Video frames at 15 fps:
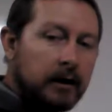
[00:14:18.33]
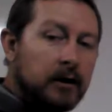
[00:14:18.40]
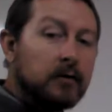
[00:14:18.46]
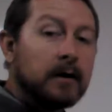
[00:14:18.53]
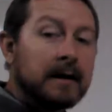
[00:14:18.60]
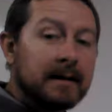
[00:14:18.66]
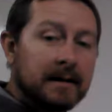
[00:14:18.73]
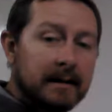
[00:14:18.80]
you
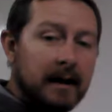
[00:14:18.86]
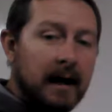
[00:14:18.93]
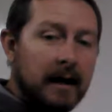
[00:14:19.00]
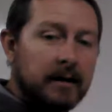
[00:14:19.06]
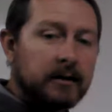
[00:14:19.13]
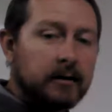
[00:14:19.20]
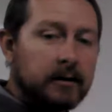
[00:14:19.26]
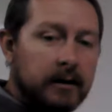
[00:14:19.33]
can
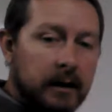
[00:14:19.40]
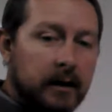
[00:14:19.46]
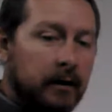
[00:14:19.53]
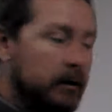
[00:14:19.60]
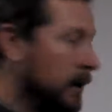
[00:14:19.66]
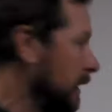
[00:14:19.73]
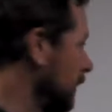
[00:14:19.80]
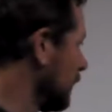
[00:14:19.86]
size your
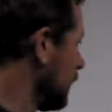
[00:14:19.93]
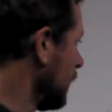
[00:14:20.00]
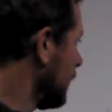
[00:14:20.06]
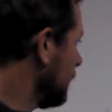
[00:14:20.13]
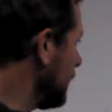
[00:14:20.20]
generator